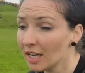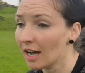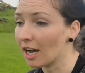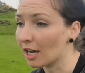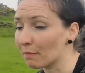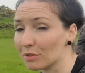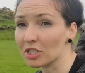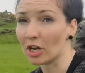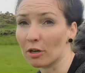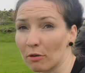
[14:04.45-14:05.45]

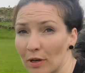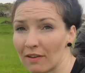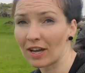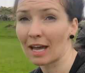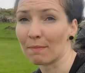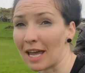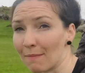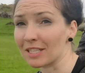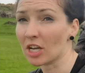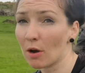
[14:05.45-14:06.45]
So if I had my
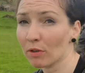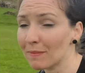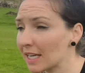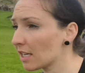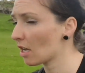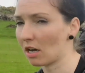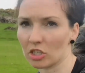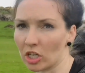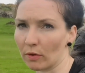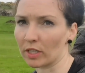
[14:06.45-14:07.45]
MSR with me,
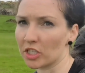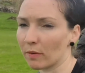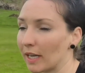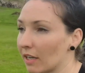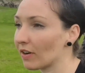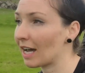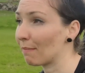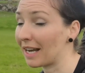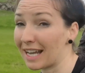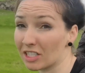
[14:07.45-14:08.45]
totally do it. If I had my
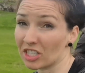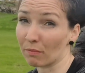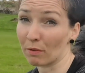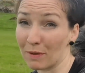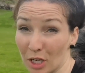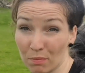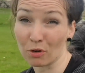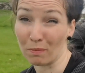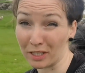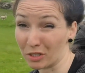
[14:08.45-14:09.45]
lounge stand with me, I'd
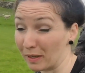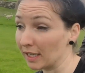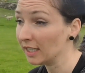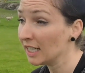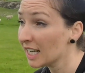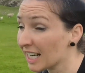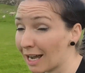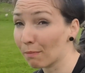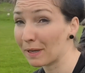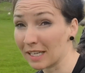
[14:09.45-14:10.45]
probably do it.
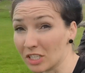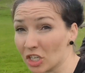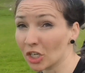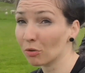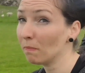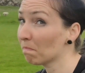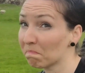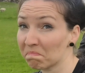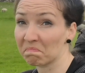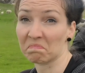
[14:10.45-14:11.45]
Cloud Peak too,
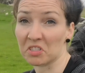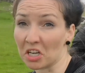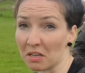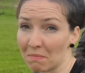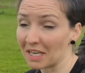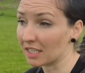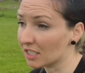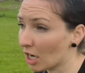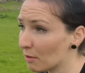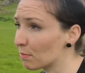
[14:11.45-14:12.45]
done it many a
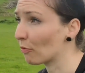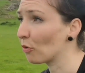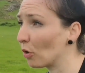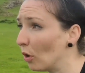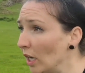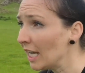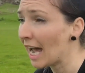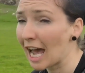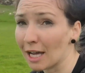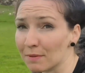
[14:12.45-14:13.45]
times before.
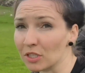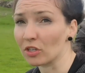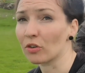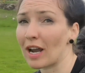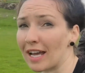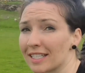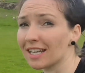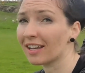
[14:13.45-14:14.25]
Absolutely grand.